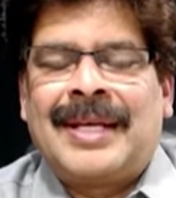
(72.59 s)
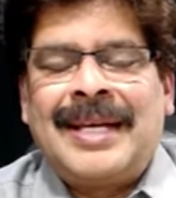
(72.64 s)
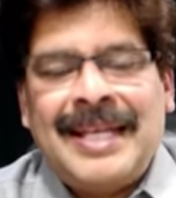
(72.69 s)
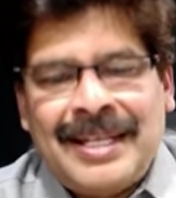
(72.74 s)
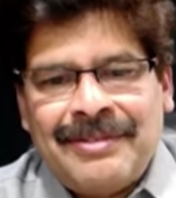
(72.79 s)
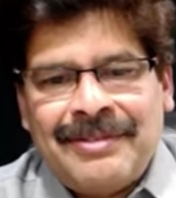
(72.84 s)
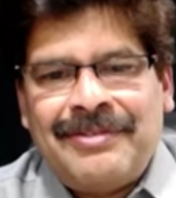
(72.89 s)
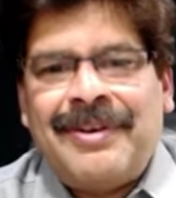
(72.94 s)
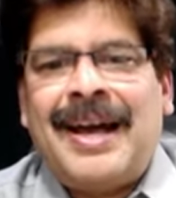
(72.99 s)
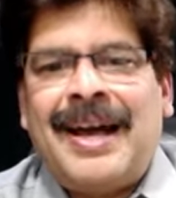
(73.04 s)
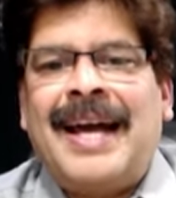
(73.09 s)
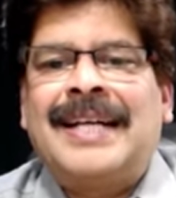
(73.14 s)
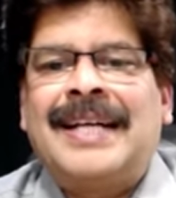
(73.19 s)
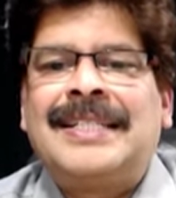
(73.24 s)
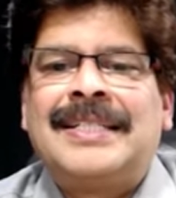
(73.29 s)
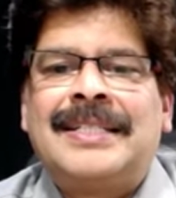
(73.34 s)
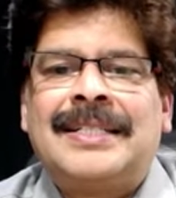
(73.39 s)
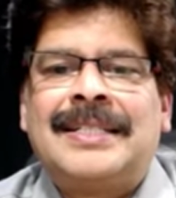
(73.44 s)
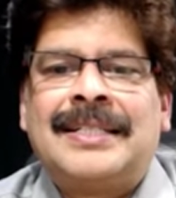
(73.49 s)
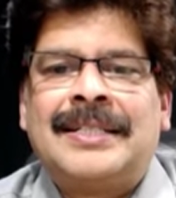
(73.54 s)
In
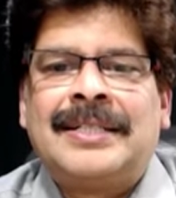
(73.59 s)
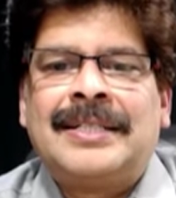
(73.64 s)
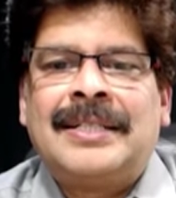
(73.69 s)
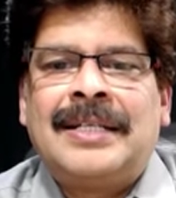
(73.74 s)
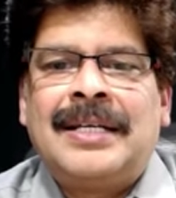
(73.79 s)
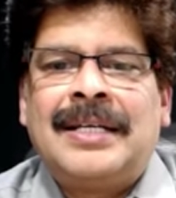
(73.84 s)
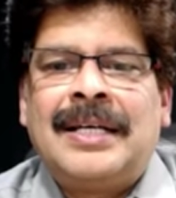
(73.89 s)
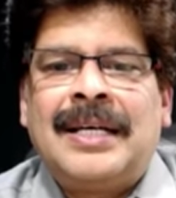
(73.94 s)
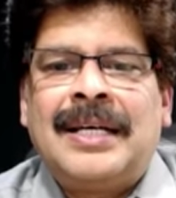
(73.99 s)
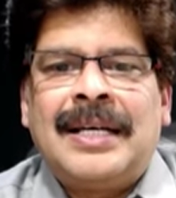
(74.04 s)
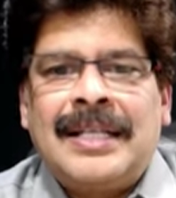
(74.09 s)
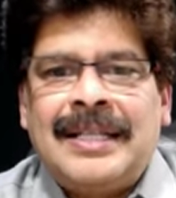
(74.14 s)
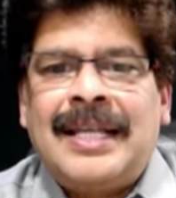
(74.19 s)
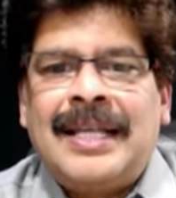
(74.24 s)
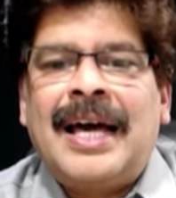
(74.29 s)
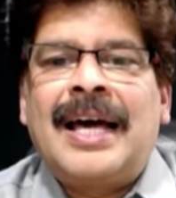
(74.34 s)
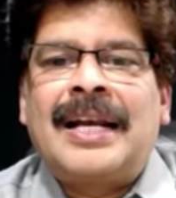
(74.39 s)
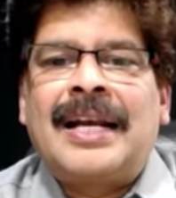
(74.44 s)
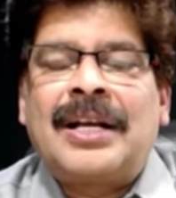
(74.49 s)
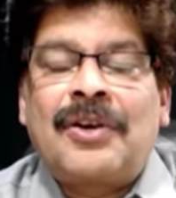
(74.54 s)
fact,
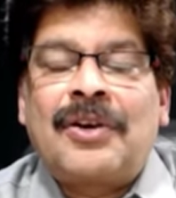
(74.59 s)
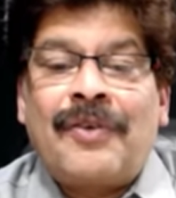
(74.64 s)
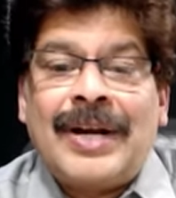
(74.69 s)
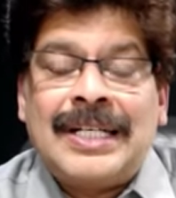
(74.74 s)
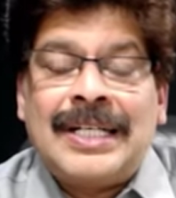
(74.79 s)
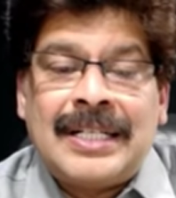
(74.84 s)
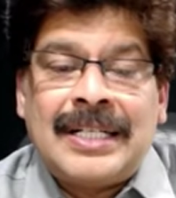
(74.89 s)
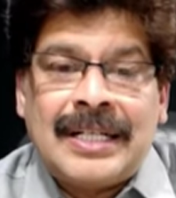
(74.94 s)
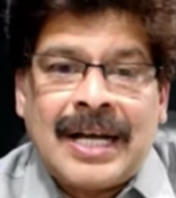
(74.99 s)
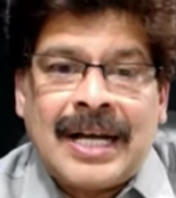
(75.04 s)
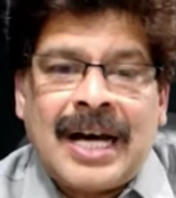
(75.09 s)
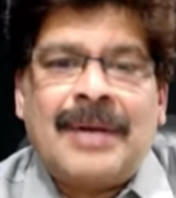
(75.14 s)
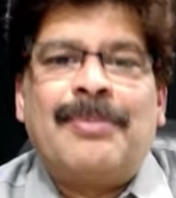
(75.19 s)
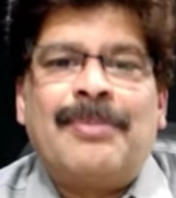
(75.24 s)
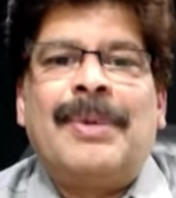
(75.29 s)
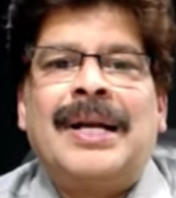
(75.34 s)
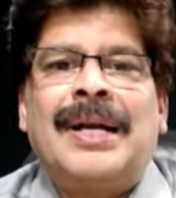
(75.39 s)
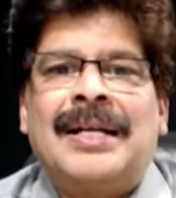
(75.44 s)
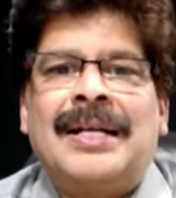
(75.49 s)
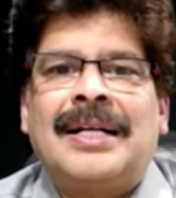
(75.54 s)
they are quite
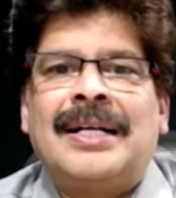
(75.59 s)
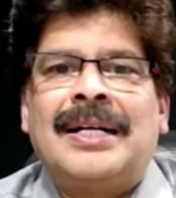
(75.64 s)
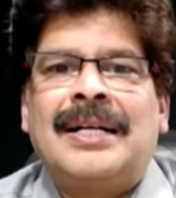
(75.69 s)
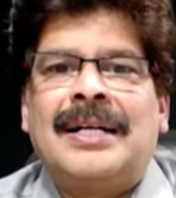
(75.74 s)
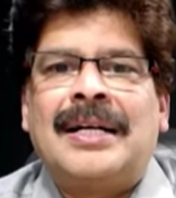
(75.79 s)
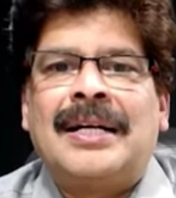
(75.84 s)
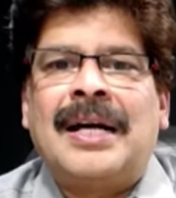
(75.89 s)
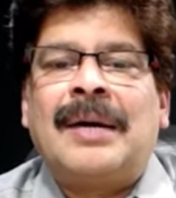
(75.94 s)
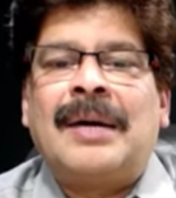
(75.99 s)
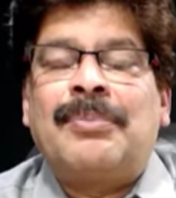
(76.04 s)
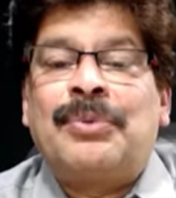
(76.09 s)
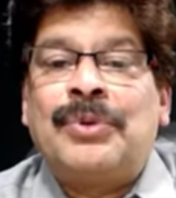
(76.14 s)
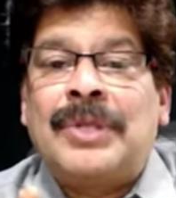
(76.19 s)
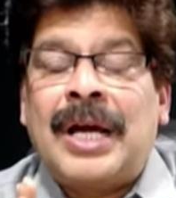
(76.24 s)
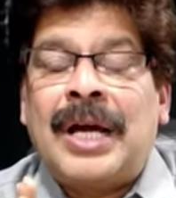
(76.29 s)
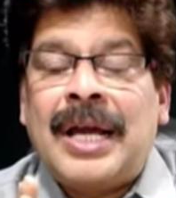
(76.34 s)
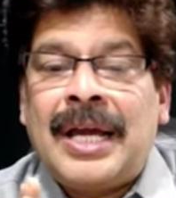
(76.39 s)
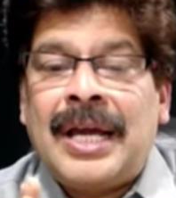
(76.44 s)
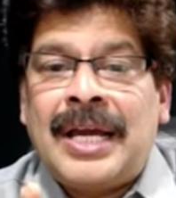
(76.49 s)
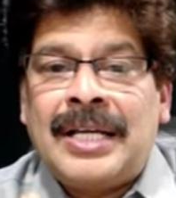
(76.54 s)
normal up to
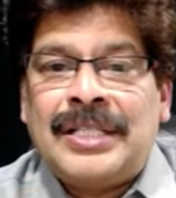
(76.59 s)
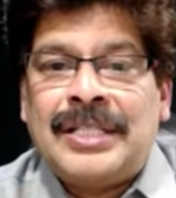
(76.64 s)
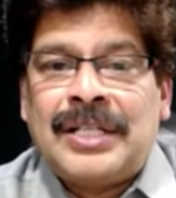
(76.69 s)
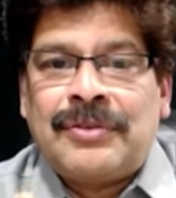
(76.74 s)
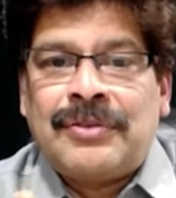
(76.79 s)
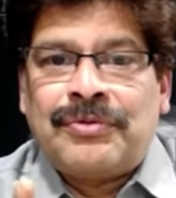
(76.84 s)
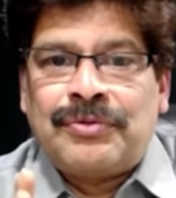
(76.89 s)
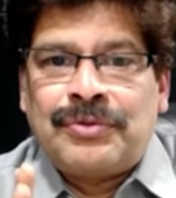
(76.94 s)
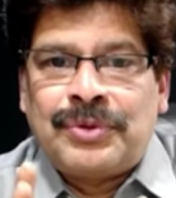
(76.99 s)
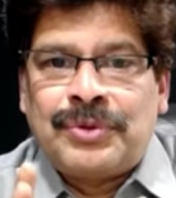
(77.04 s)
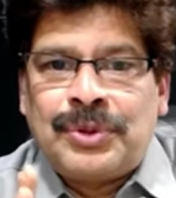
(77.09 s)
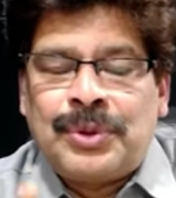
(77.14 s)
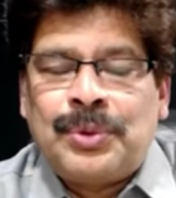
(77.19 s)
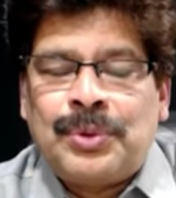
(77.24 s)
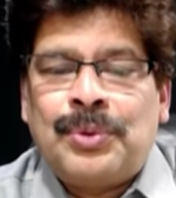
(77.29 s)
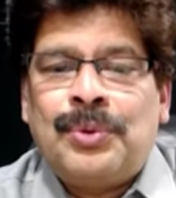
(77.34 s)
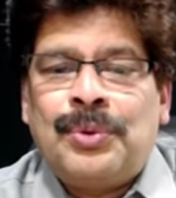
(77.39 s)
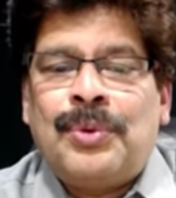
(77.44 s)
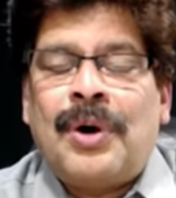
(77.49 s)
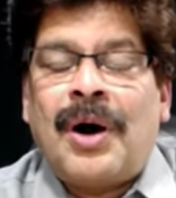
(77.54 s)
the age of
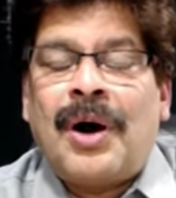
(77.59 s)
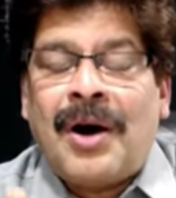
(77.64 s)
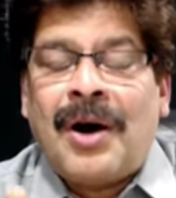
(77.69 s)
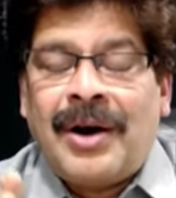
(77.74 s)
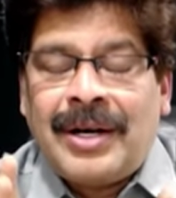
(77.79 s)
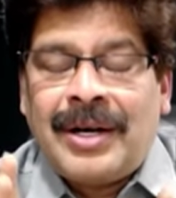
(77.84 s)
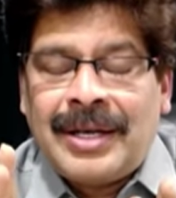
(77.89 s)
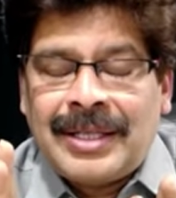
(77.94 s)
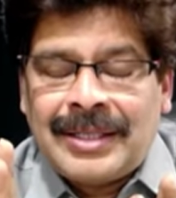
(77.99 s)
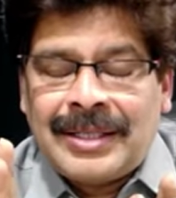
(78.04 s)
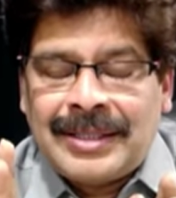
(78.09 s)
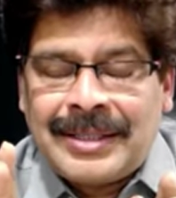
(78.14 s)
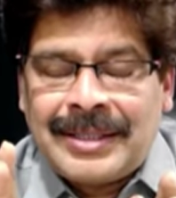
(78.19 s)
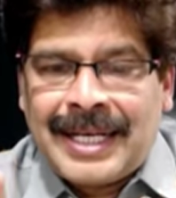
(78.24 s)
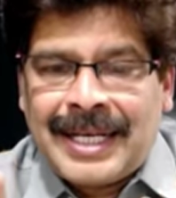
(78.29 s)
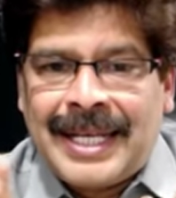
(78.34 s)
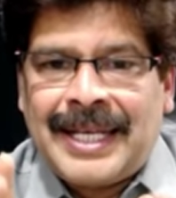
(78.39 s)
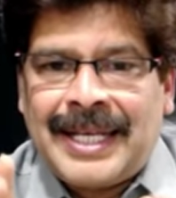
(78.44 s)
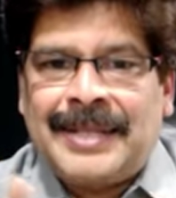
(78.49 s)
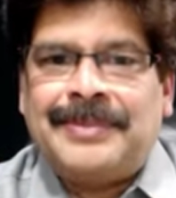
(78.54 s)
2 or
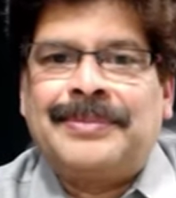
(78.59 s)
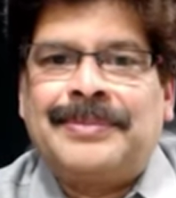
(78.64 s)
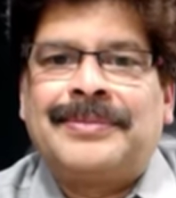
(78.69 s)
3.